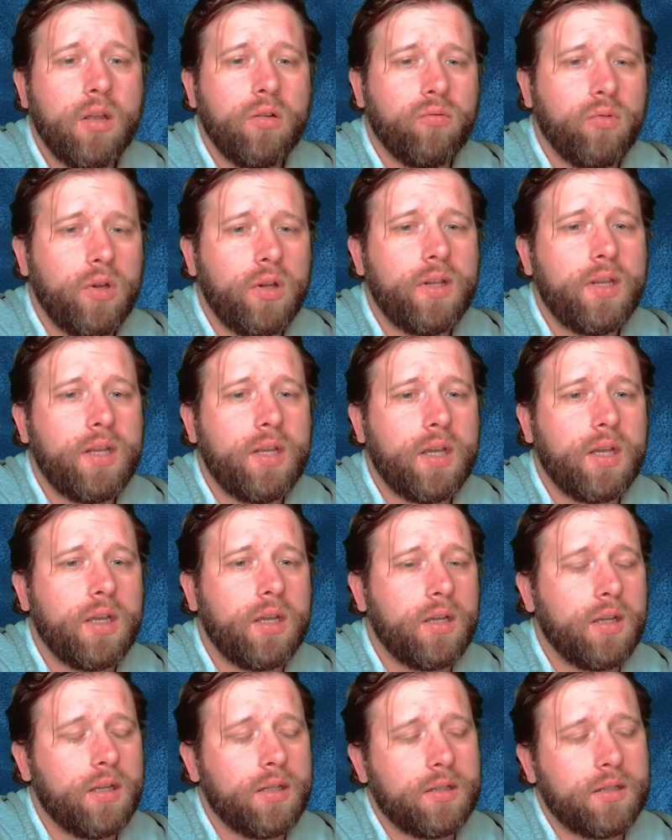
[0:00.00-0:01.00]
really uh,
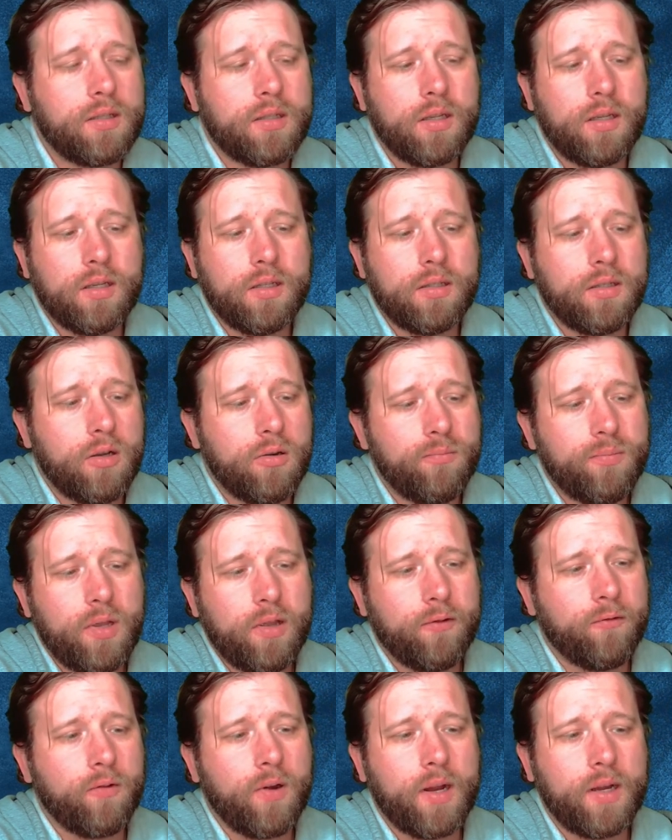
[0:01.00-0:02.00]
uh, don't be
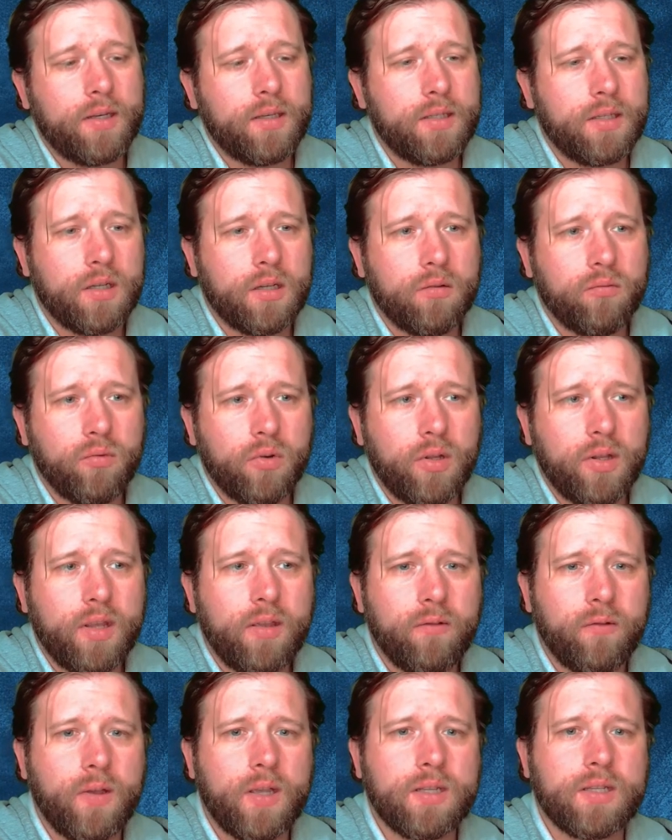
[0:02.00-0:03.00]
afraid to really
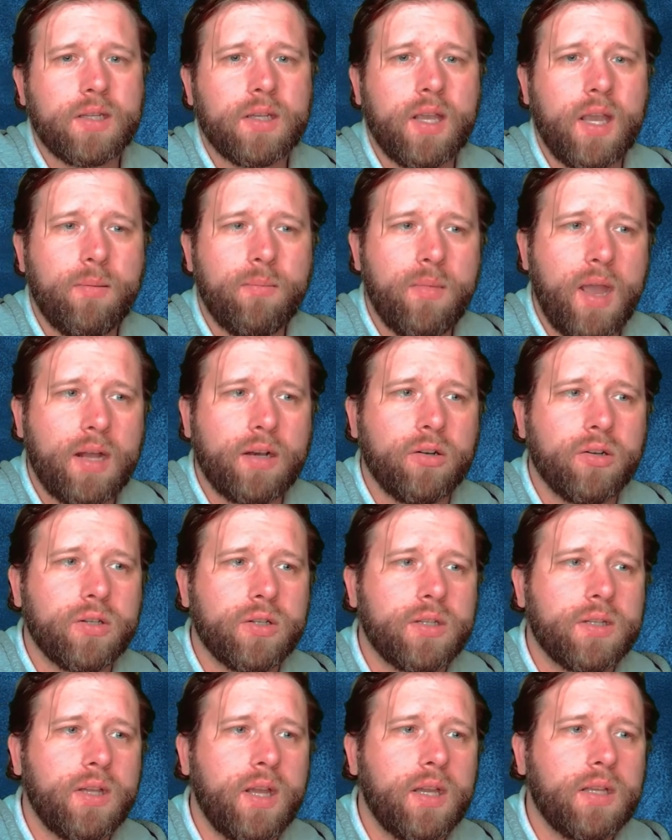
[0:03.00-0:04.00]
investigate
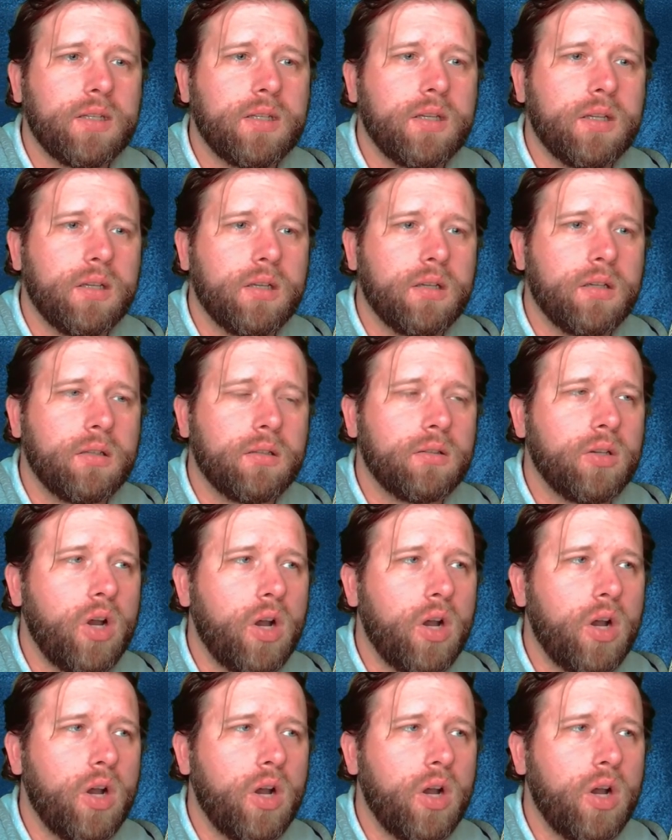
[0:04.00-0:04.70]
matters that uh,